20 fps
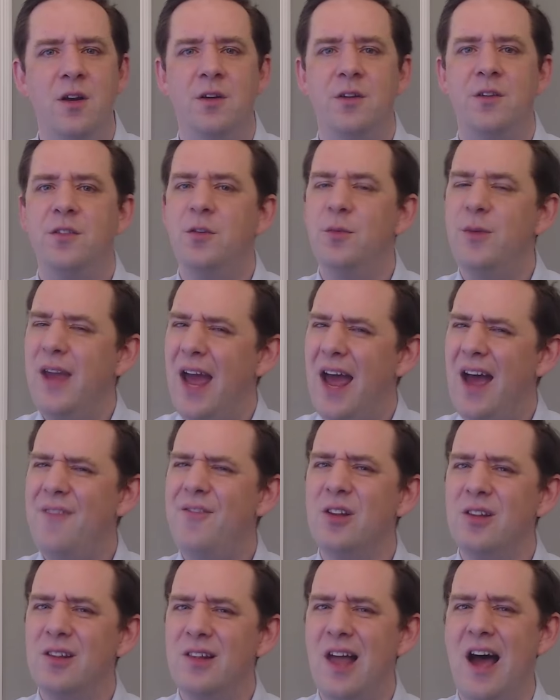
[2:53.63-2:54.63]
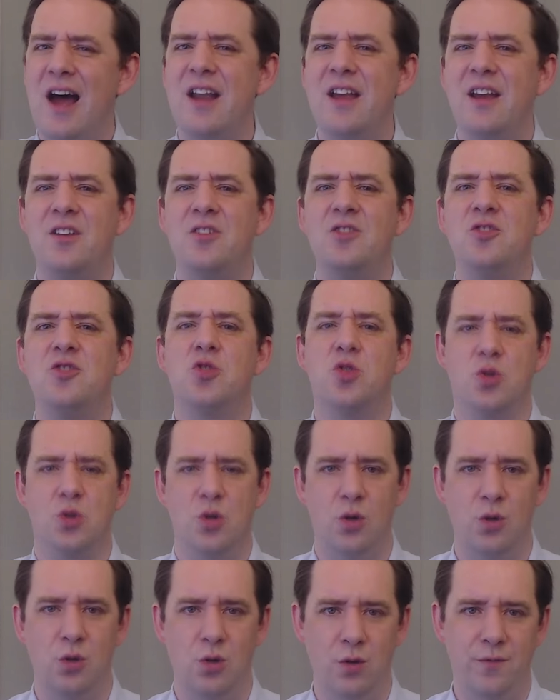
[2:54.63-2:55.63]
So we have a lot of
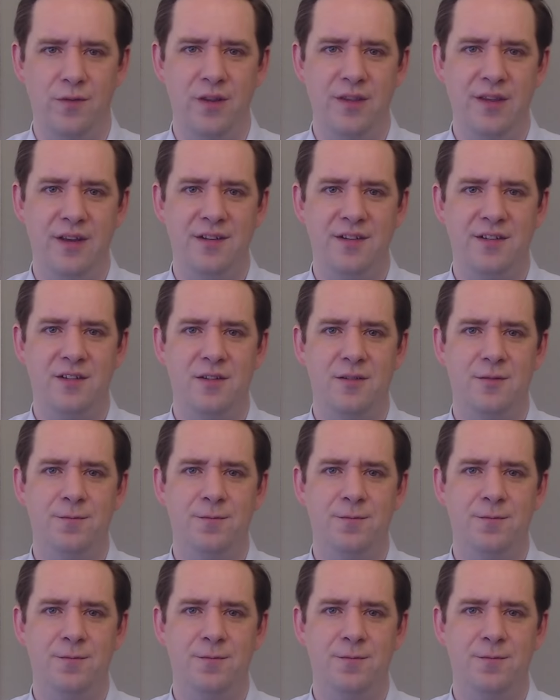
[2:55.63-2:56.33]
control over this.